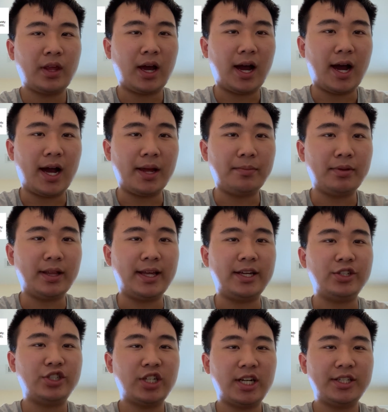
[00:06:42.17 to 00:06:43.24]
I played
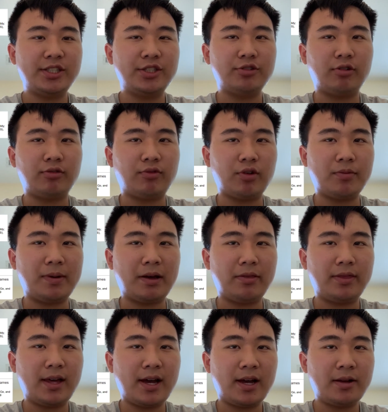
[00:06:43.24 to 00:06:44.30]
chess, so I wrote about
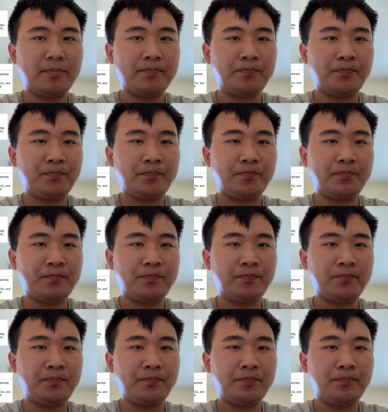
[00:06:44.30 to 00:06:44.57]
that,